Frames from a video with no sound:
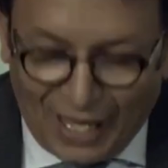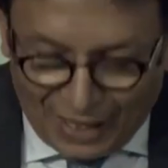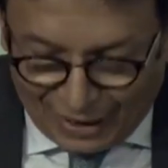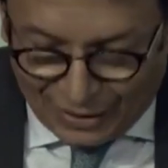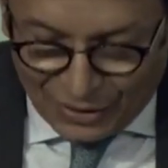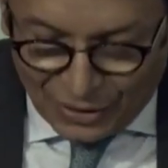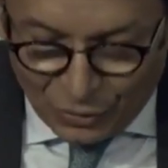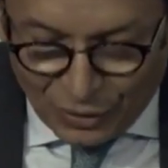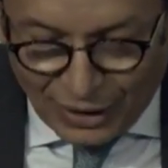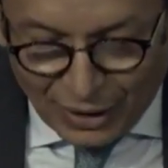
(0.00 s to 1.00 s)

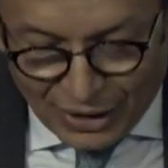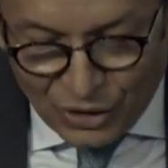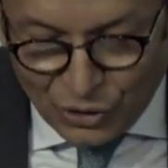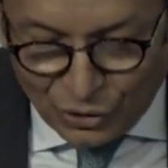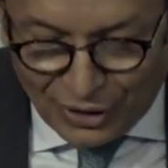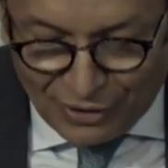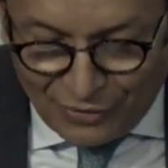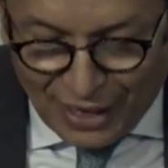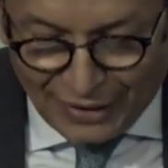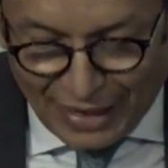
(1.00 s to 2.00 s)
and we enjoy, in
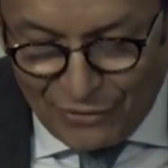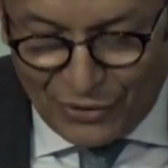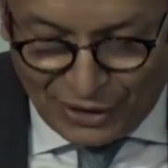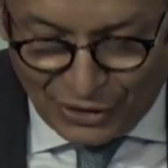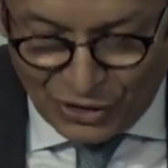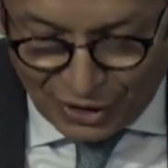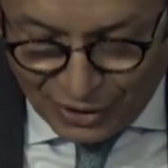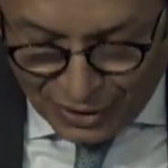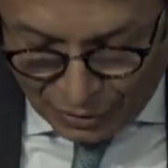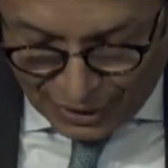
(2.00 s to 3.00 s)
fact, every
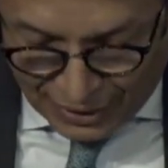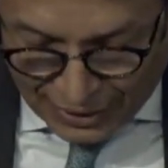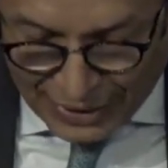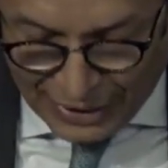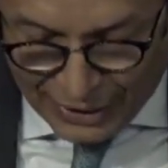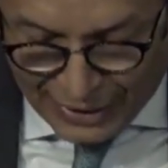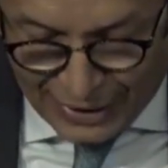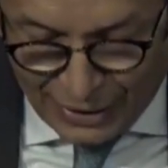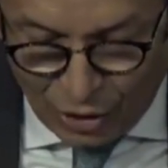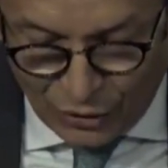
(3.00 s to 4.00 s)
edition here
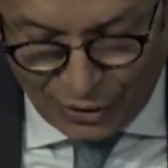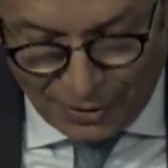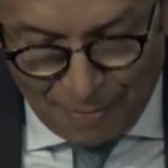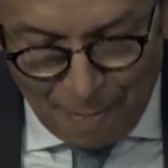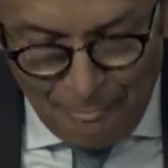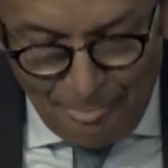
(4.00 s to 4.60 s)
in London.